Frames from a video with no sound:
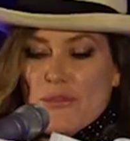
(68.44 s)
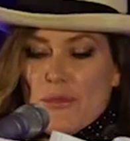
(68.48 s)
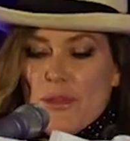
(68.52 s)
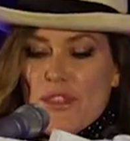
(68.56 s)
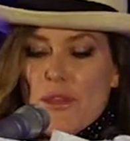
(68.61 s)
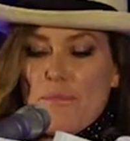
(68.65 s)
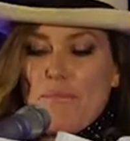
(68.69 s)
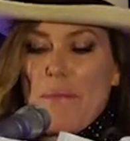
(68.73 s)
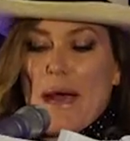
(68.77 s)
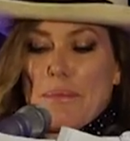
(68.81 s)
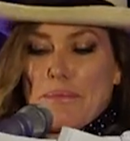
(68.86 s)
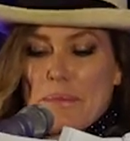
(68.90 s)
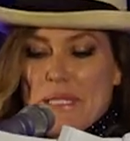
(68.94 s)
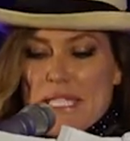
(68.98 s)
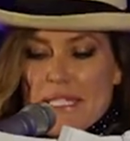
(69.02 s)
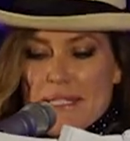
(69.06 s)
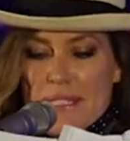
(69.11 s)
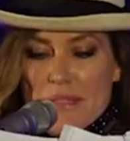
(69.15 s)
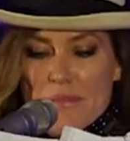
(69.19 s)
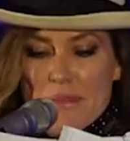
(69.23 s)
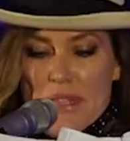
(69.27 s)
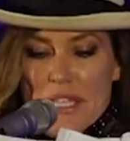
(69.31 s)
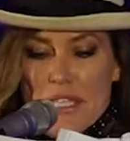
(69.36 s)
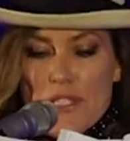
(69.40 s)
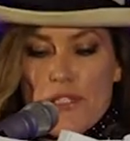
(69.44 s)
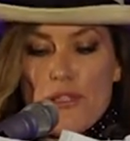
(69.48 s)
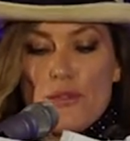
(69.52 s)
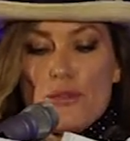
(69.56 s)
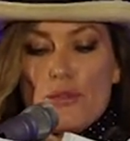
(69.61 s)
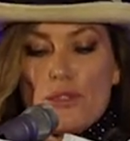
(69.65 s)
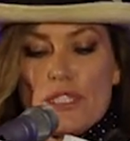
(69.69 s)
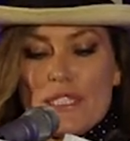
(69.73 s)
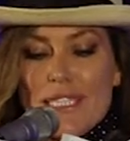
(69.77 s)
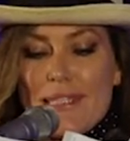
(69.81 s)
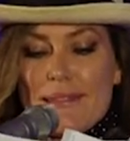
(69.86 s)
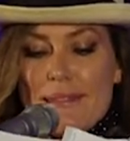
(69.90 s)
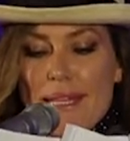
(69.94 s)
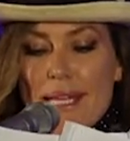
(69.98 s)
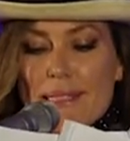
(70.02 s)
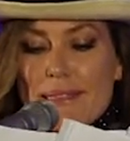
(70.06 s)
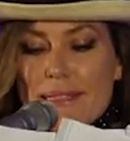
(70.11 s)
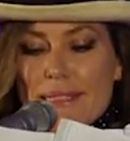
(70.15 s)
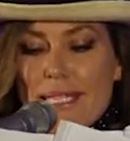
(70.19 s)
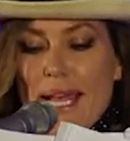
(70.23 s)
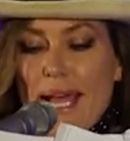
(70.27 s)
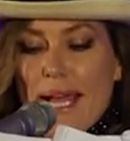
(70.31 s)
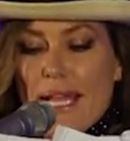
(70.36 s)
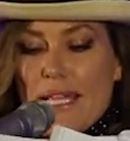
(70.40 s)
with a baptism they used at that
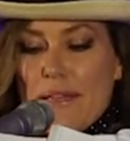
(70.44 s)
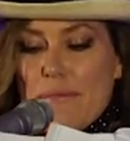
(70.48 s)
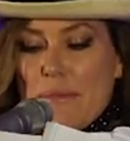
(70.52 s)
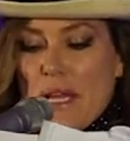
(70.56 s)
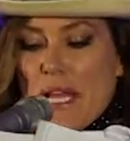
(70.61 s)
time,